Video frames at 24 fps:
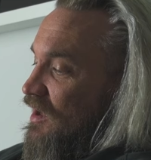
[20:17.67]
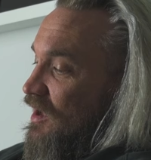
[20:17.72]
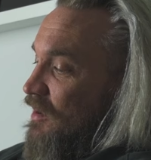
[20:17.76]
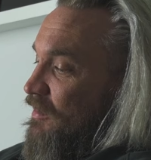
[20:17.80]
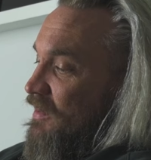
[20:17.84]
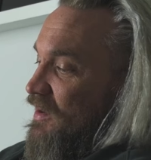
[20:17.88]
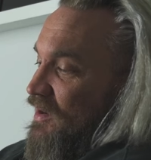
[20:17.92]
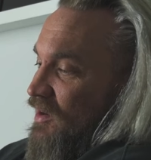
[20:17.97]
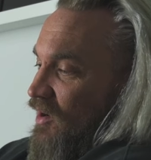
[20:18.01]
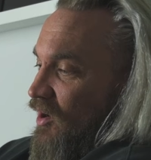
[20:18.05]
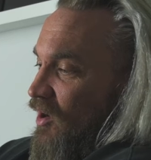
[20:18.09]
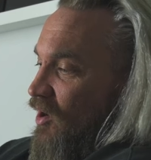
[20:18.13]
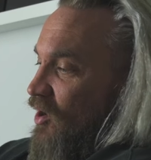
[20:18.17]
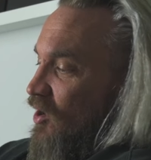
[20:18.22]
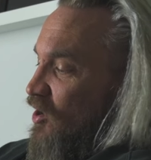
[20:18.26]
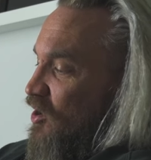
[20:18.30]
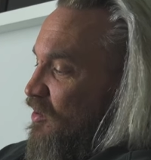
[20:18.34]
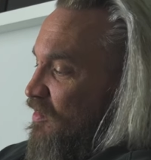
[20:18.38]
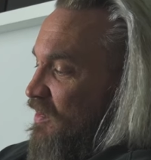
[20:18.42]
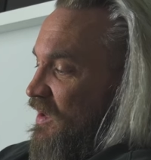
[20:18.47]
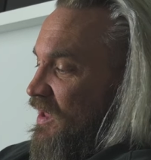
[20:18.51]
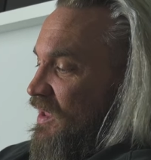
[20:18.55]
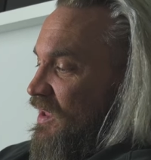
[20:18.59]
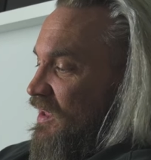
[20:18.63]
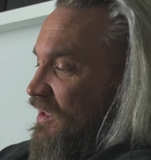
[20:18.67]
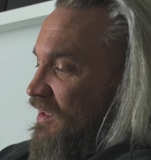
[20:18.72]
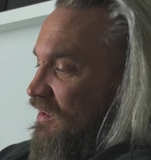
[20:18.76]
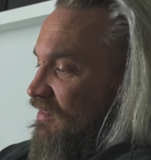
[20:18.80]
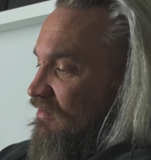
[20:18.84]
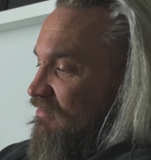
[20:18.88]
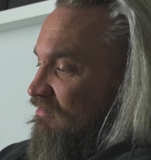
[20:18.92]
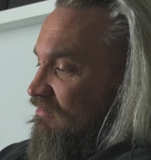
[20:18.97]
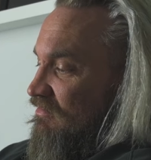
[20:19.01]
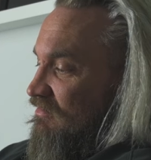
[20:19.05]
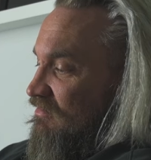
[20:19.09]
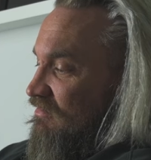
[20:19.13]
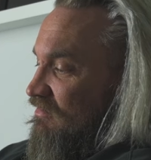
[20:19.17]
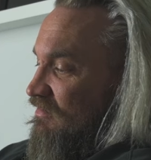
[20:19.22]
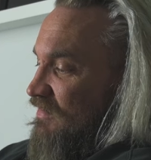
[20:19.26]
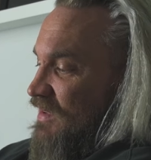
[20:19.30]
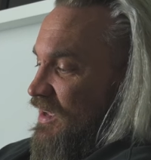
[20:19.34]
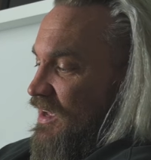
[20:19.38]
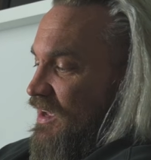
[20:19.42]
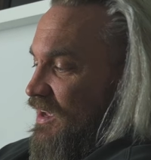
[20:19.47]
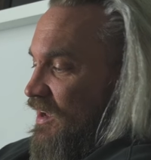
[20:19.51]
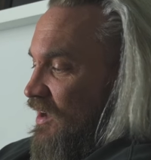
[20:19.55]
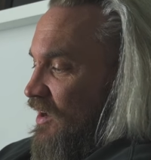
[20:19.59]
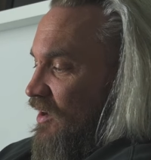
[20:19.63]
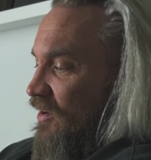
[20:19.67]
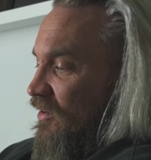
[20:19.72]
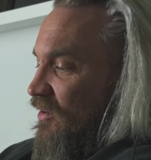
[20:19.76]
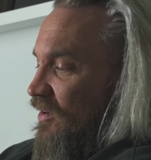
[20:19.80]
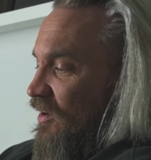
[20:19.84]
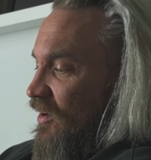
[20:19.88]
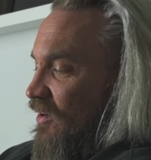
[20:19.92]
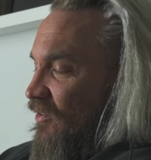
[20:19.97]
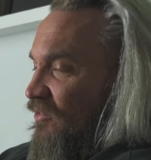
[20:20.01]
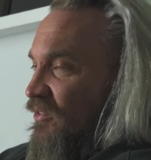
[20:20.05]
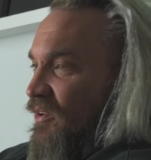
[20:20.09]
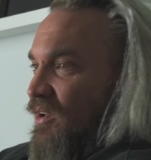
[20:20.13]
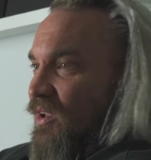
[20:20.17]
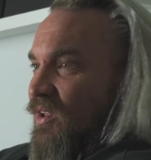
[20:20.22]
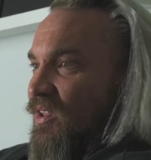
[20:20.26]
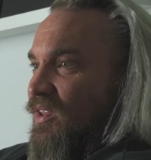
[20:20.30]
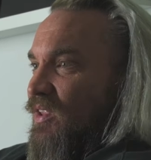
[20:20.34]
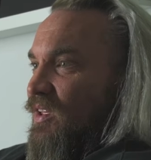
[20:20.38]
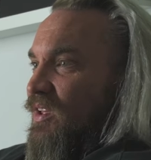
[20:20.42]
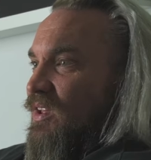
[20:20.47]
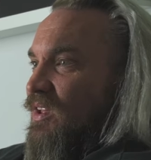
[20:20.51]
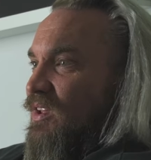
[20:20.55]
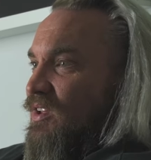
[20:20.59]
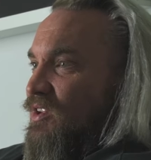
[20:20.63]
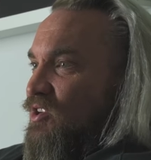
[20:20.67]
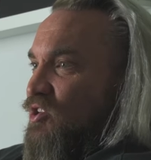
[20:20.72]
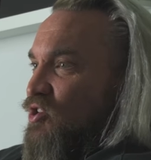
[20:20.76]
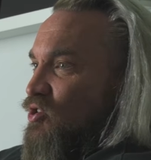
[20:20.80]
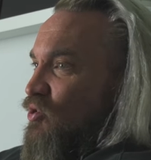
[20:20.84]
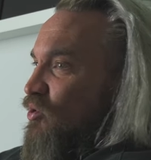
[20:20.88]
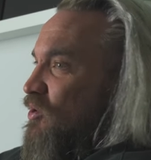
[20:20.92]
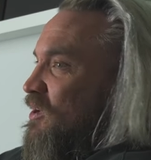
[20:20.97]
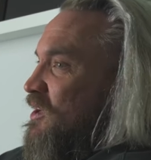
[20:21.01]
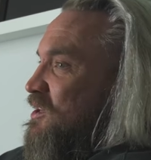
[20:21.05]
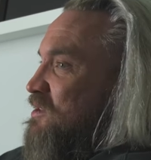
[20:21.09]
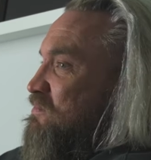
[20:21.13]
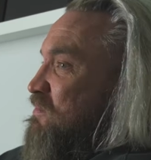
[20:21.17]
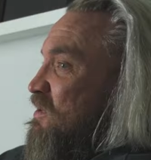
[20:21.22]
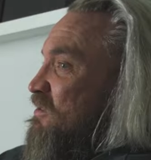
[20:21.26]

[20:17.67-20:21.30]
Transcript: I mean, arguably, I, I feel surely it's